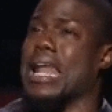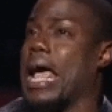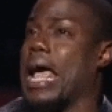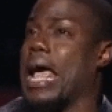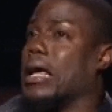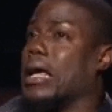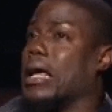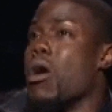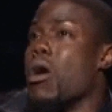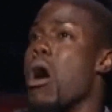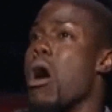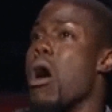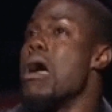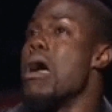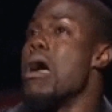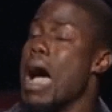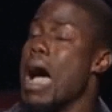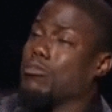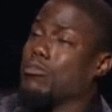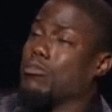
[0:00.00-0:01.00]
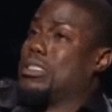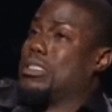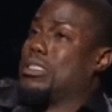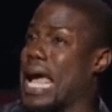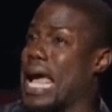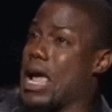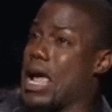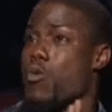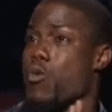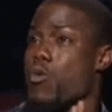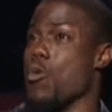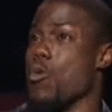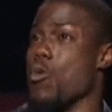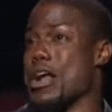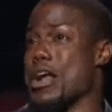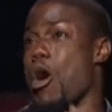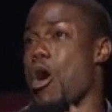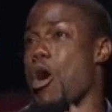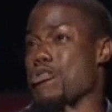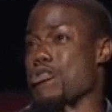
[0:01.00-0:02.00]
Why don't you try
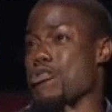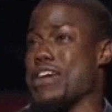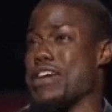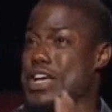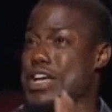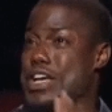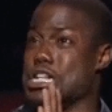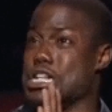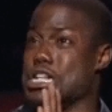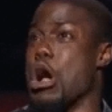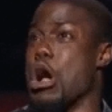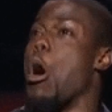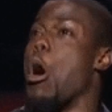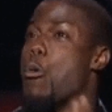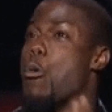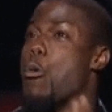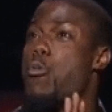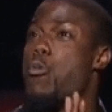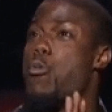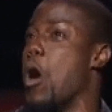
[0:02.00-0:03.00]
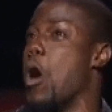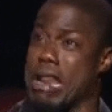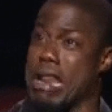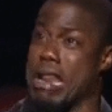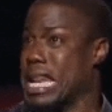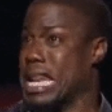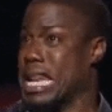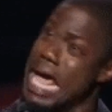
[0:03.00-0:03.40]
it? Hide your